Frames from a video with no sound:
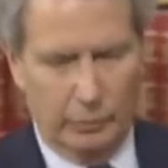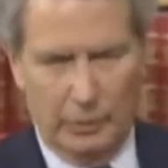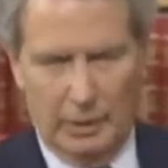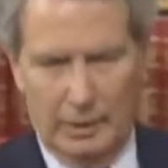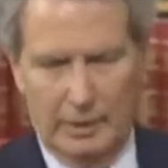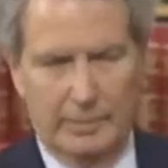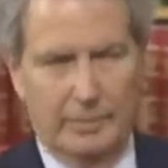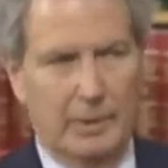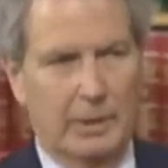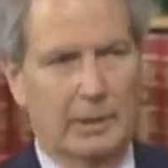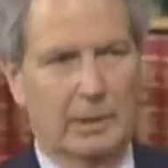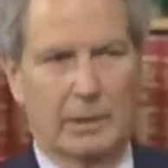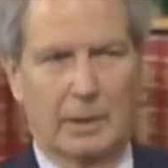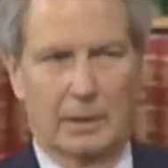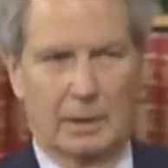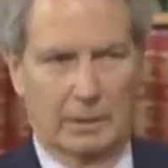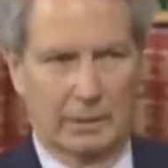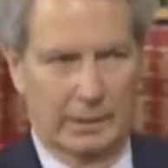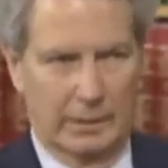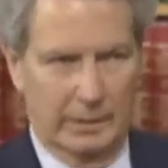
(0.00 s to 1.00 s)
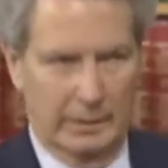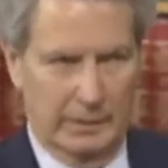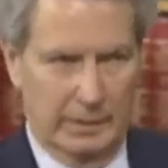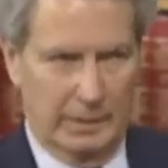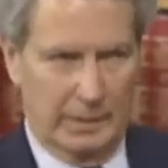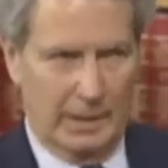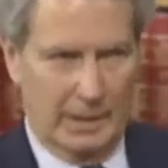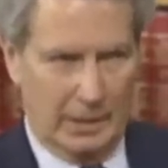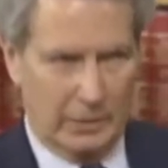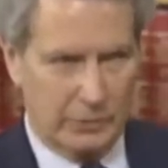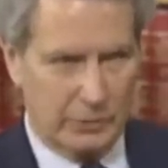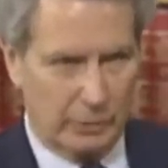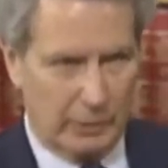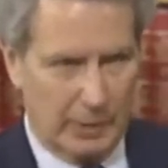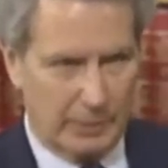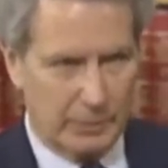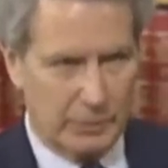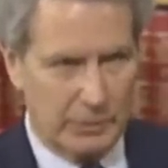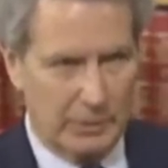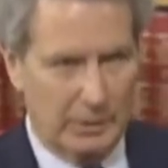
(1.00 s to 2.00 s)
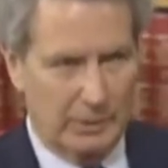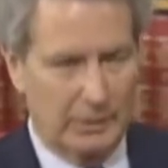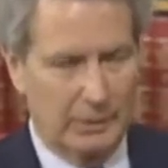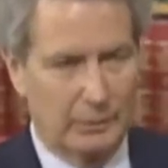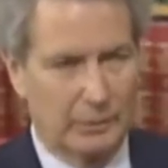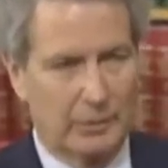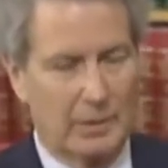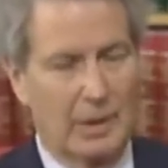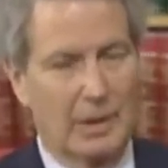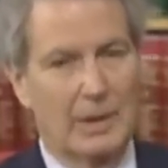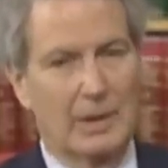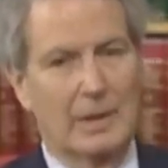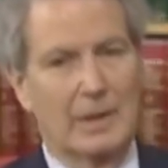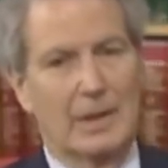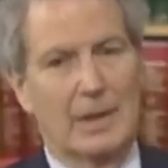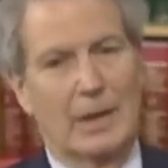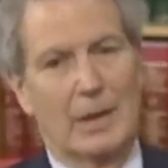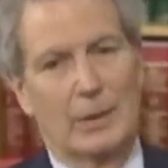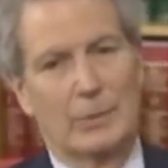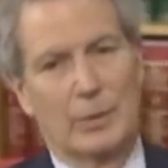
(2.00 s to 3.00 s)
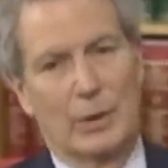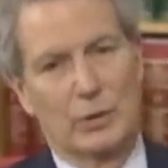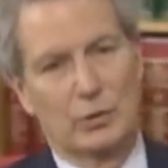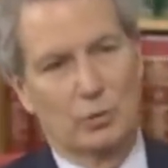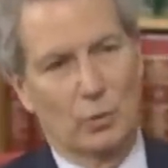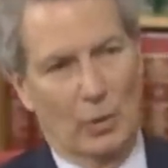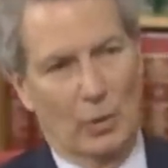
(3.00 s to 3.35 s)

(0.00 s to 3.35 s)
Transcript: really been a leader in the House of Representatives. Those